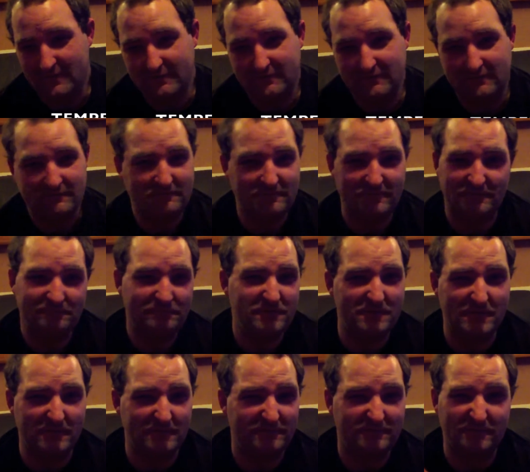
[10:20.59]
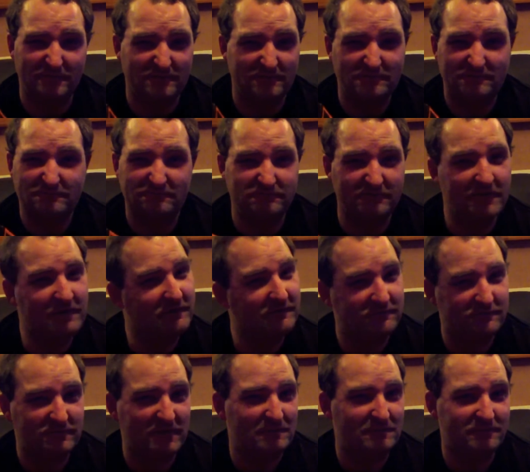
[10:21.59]
It's just pretty much just
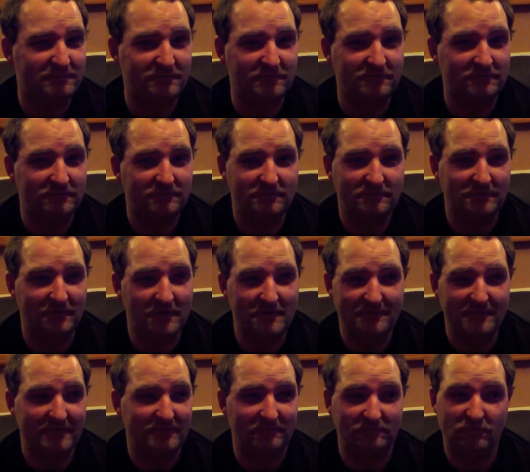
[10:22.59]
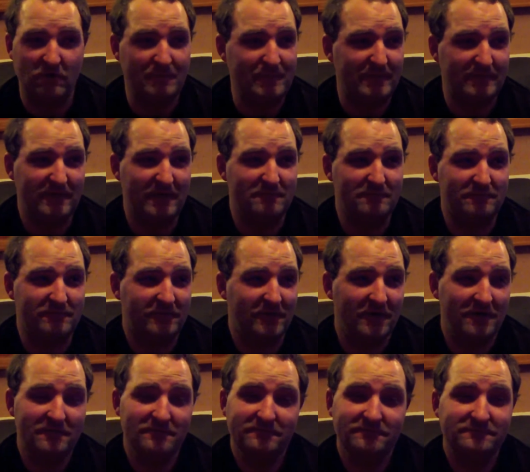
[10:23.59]
reads temperatures. If there's a drop in
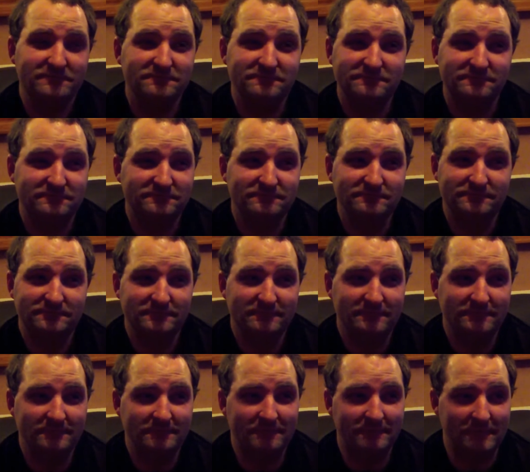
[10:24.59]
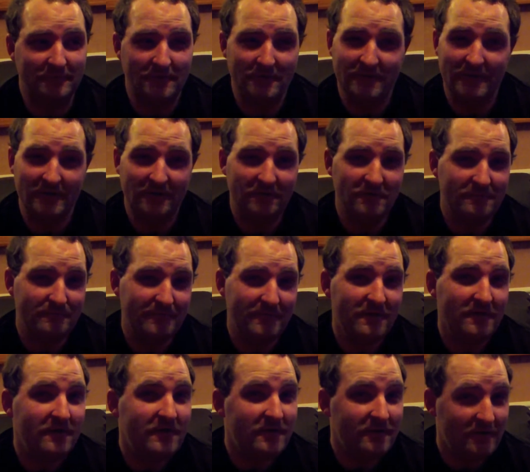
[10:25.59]
temperature, that could
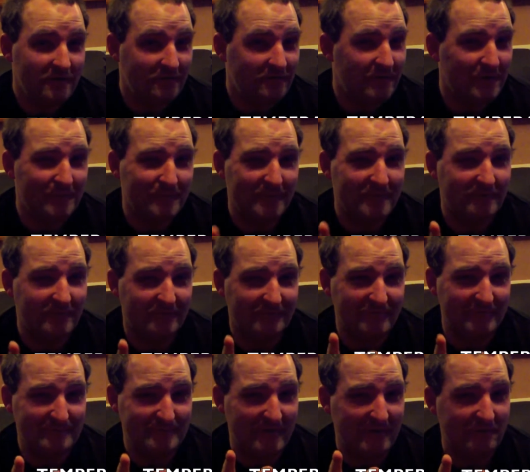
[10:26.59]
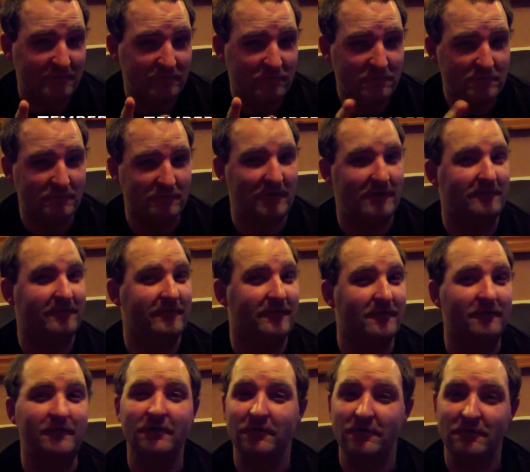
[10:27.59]
be something paranormal out there.
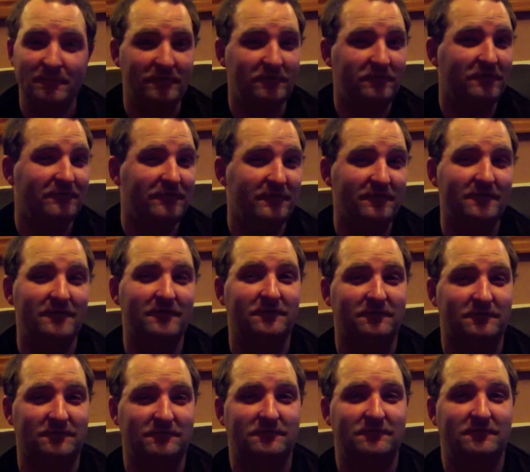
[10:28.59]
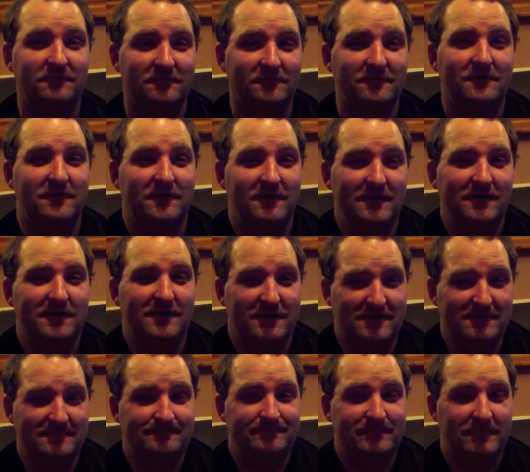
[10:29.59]
That could be something that's
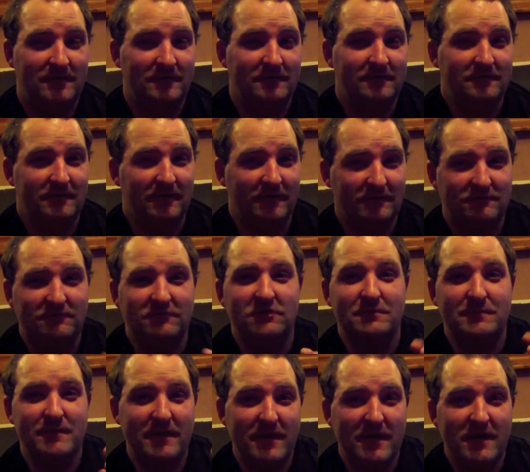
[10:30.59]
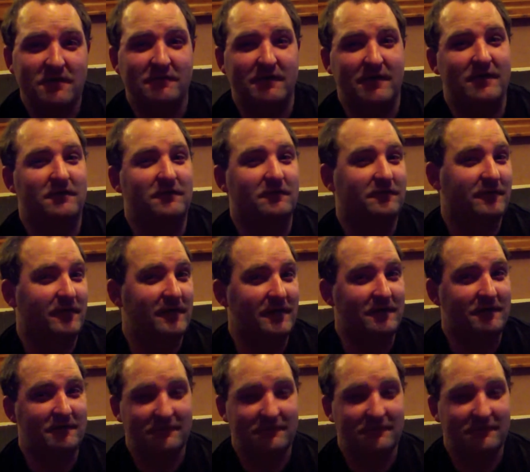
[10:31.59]
a little bit eerie, I'll say.